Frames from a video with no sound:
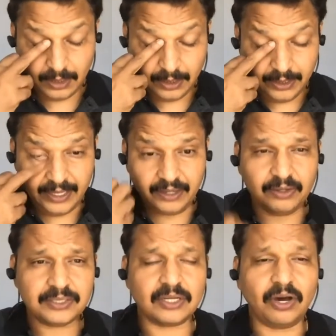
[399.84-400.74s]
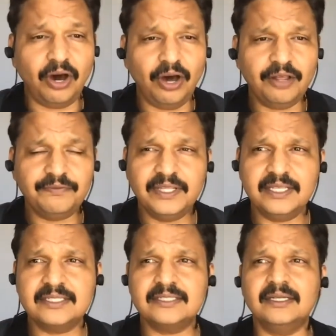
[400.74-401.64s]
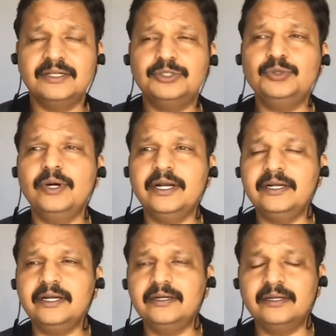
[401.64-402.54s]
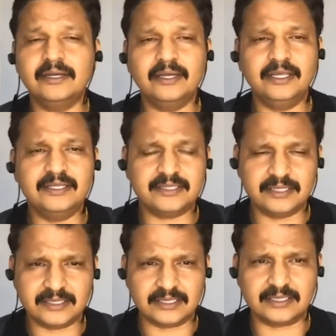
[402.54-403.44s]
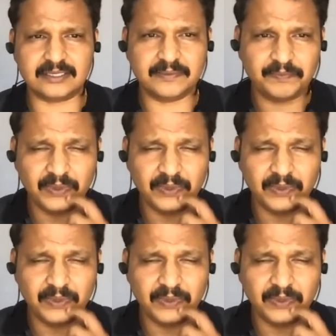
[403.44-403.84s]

Across all of these 200 instances,